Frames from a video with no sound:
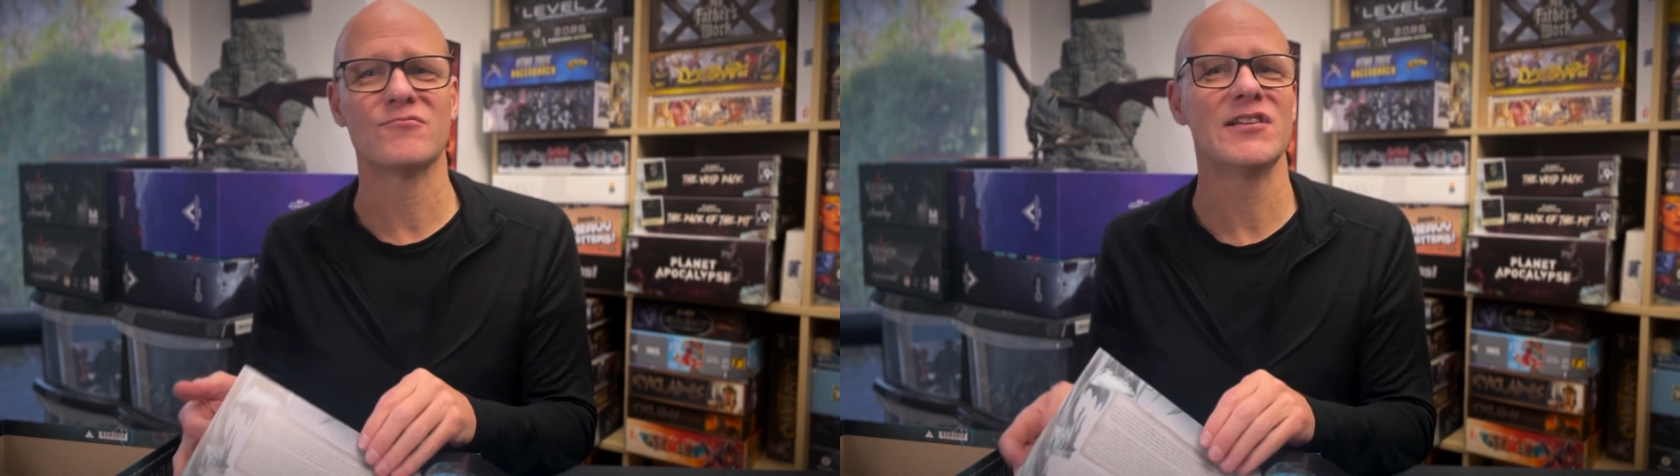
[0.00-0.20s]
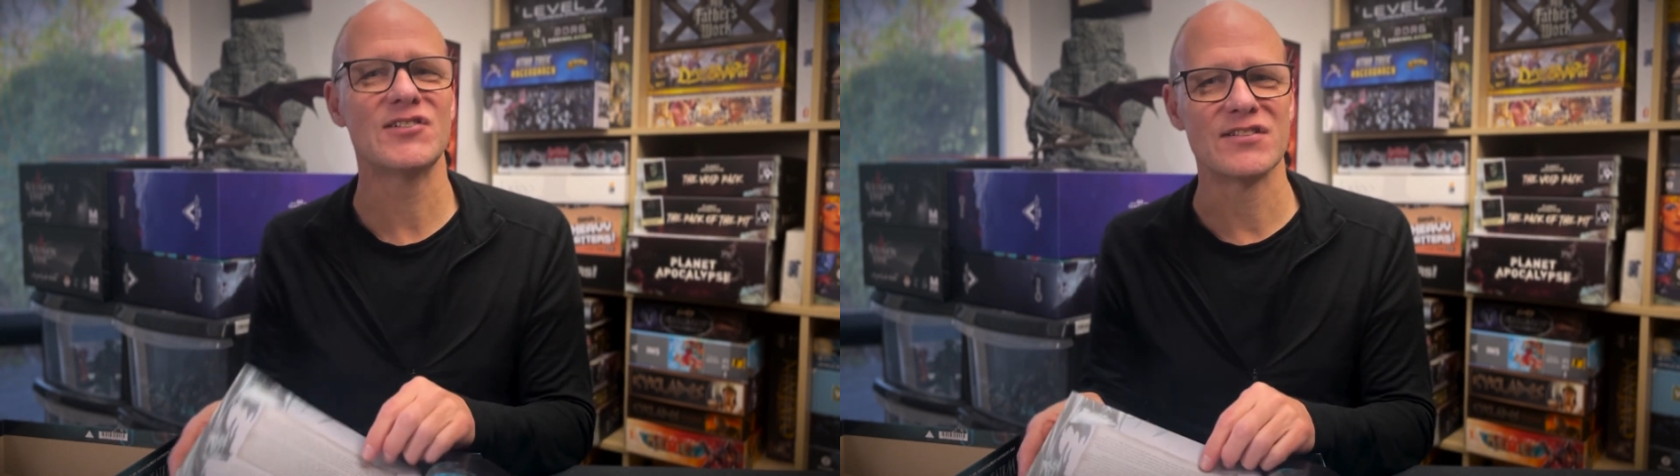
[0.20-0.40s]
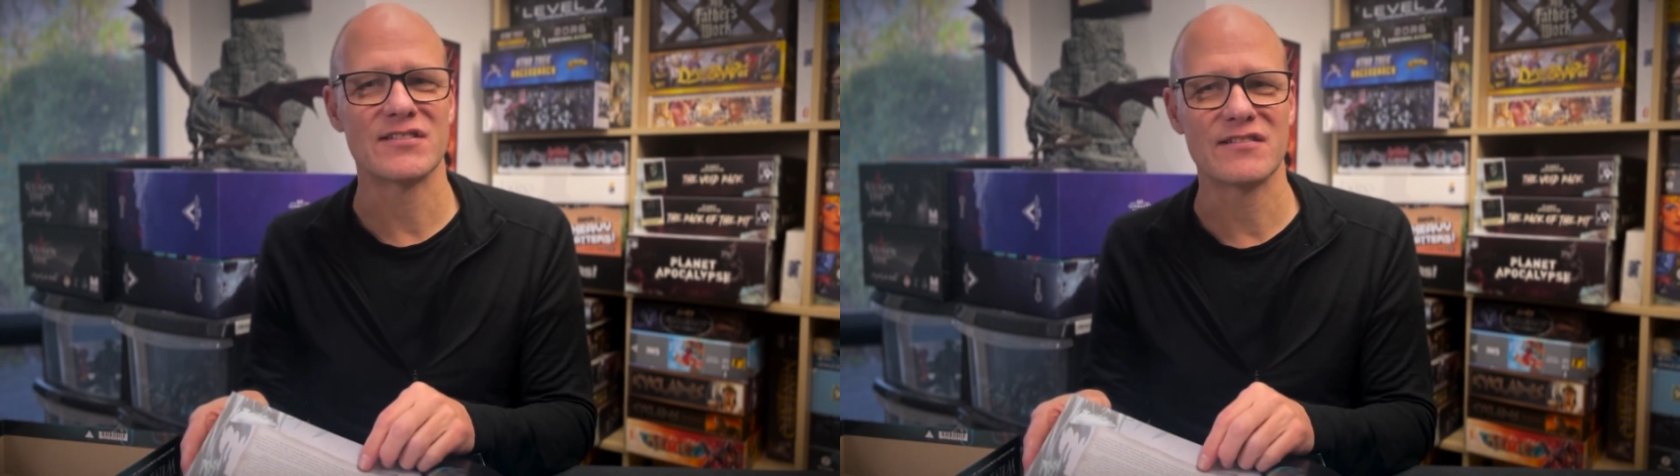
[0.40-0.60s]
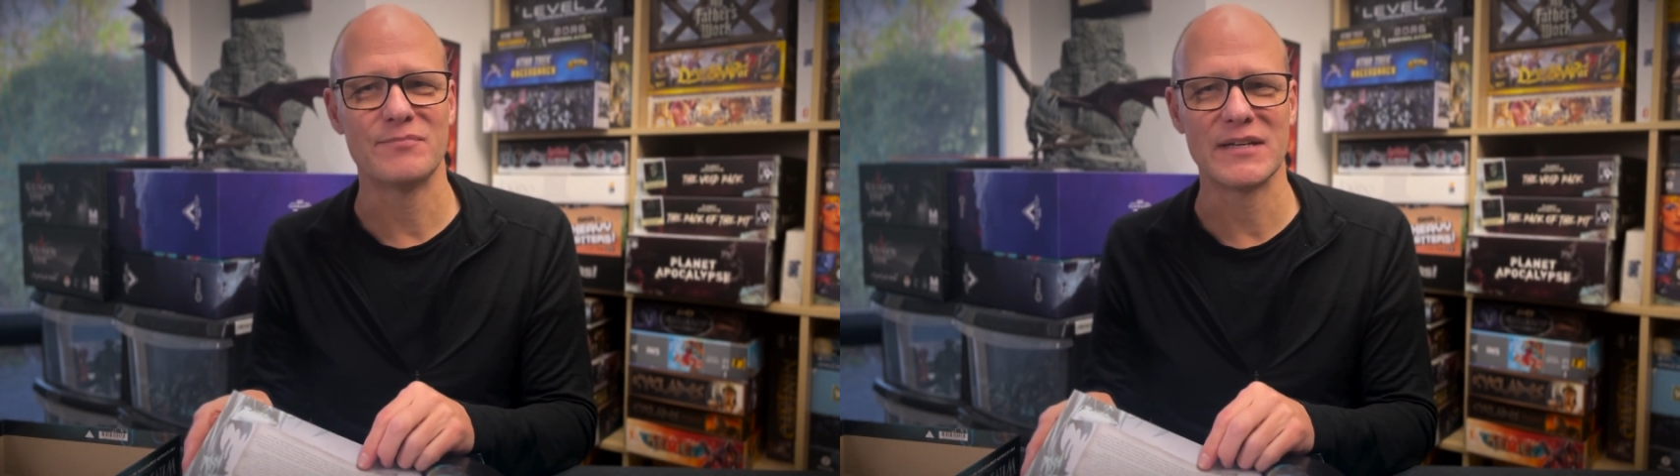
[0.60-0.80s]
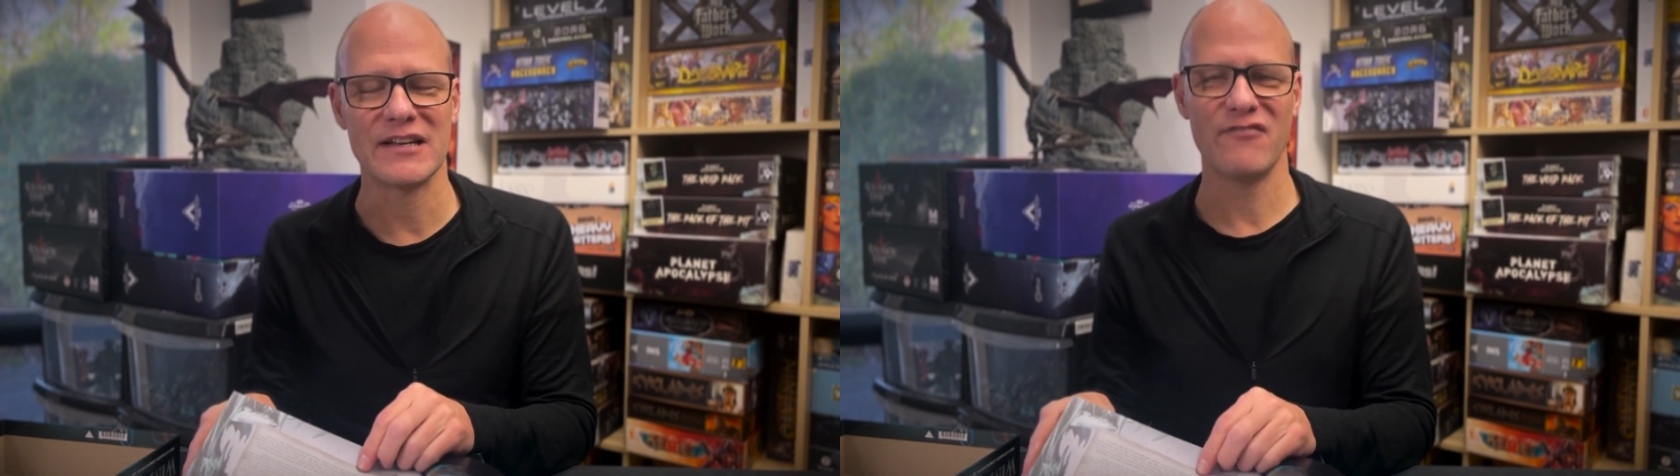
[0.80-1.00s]
riches have
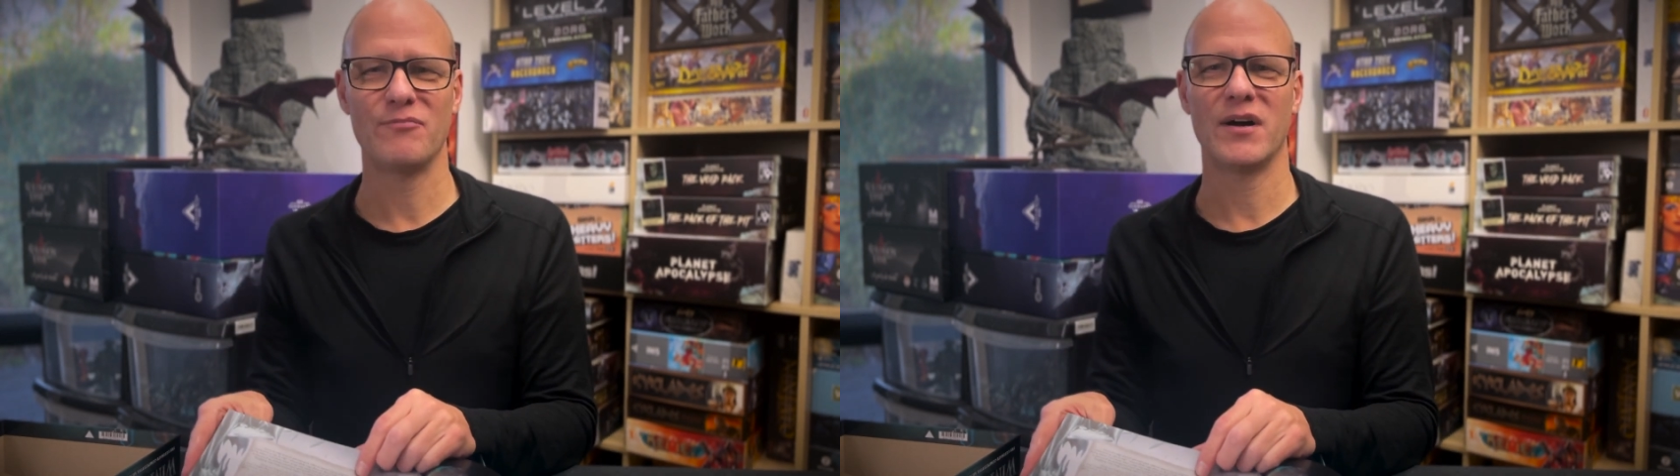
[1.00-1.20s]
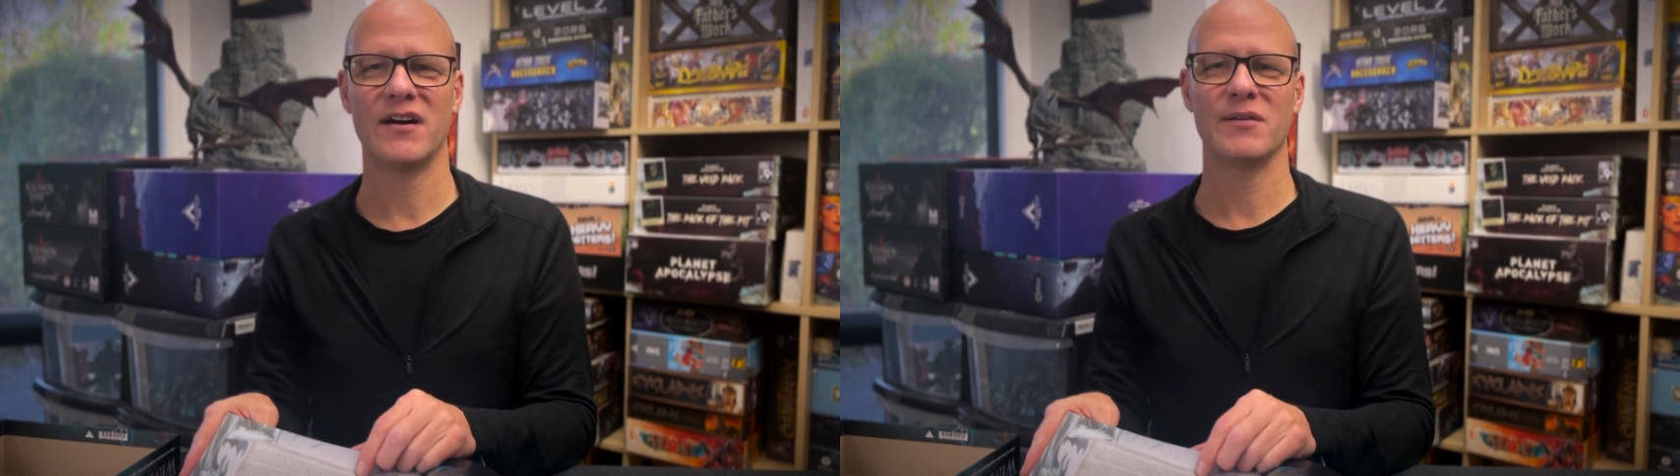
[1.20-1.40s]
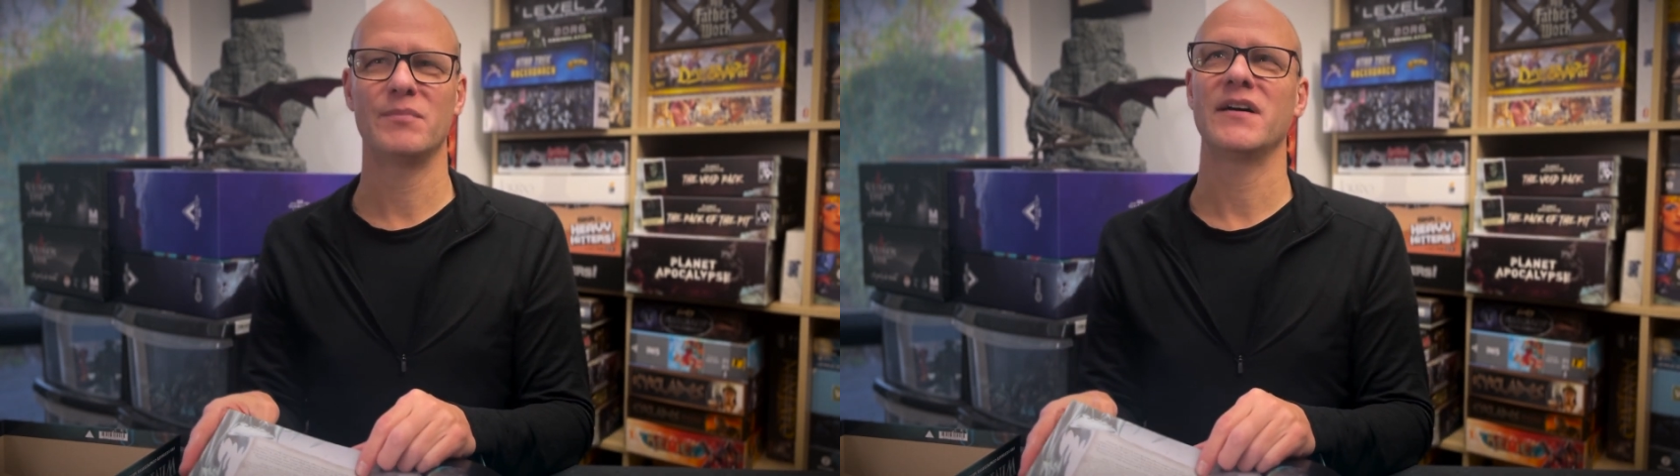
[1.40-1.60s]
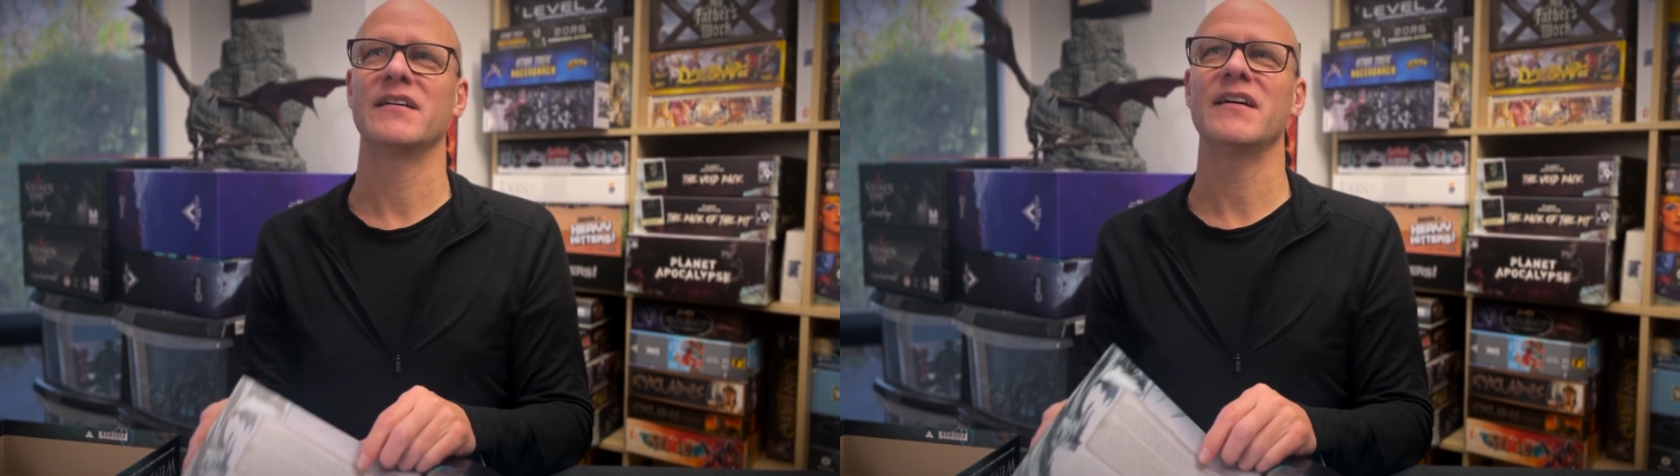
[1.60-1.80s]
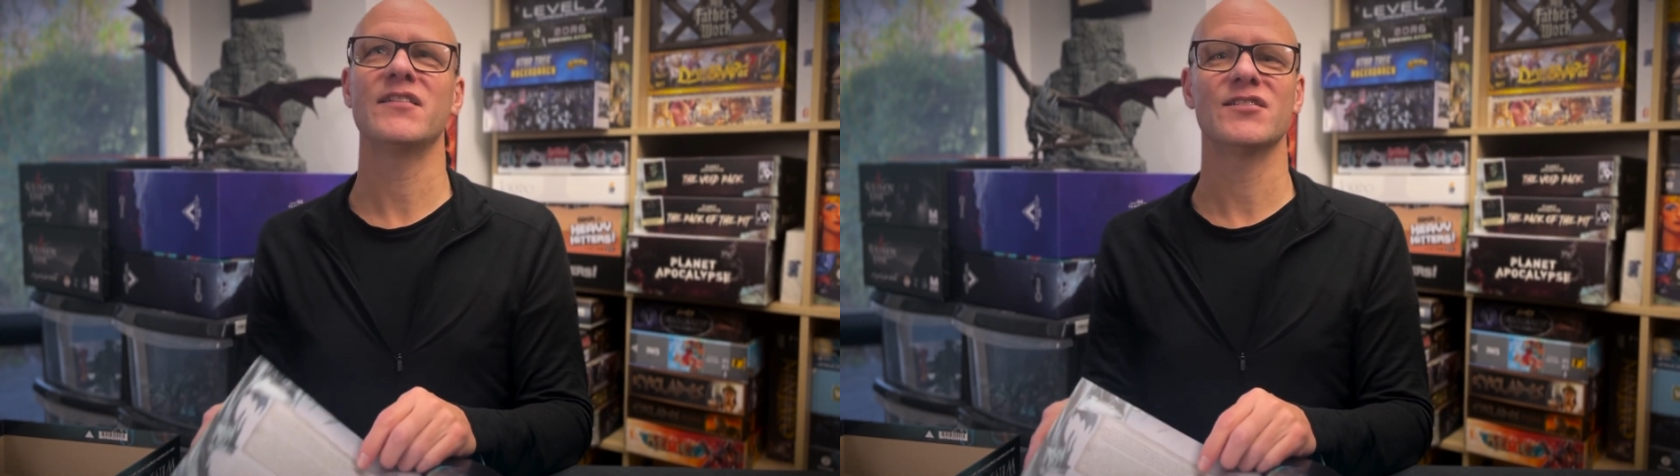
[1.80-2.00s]
been left behind by other